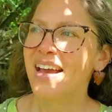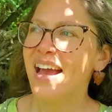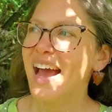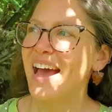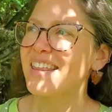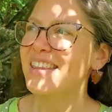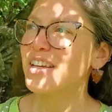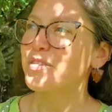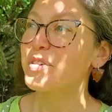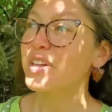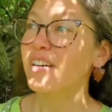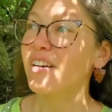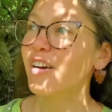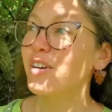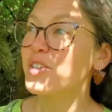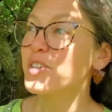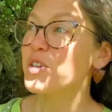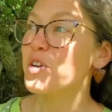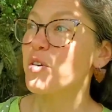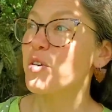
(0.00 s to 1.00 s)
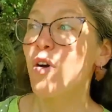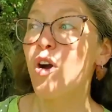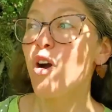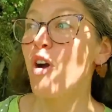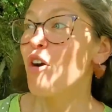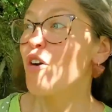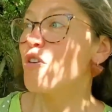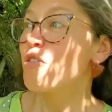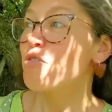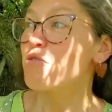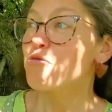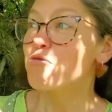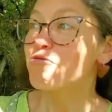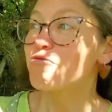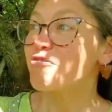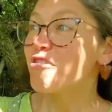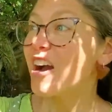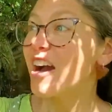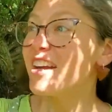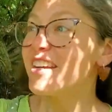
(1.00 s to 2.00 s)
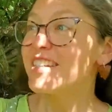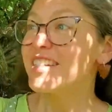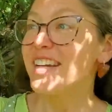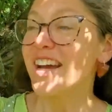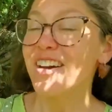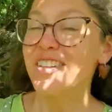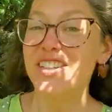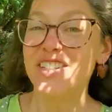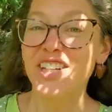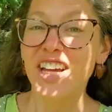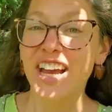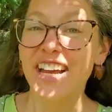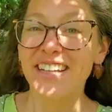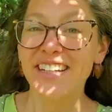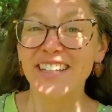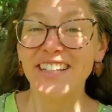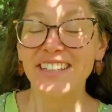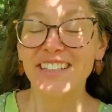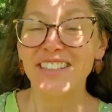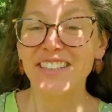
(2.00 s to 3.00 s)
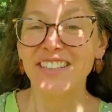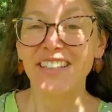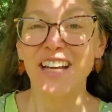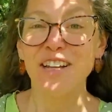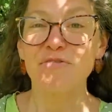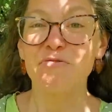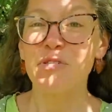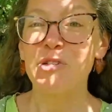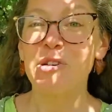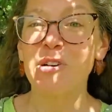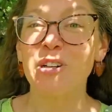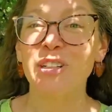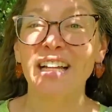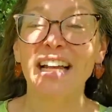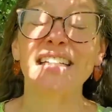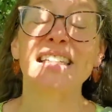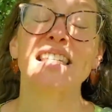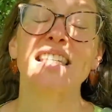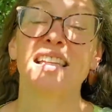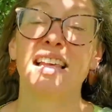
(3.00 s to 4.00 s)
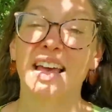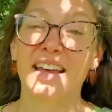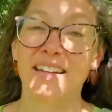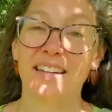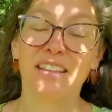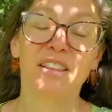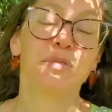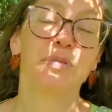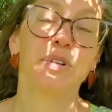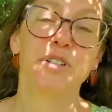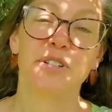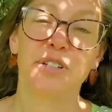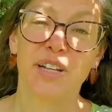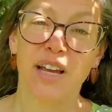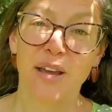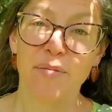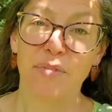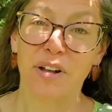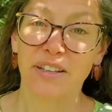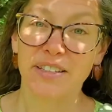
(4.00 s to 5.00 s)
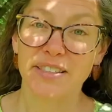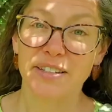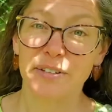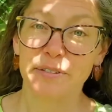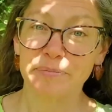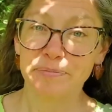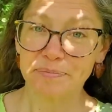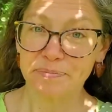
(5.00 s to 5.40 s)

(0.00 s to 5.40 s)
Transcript: And then we can also run down the giant hill and roll and sled in the wintertime also.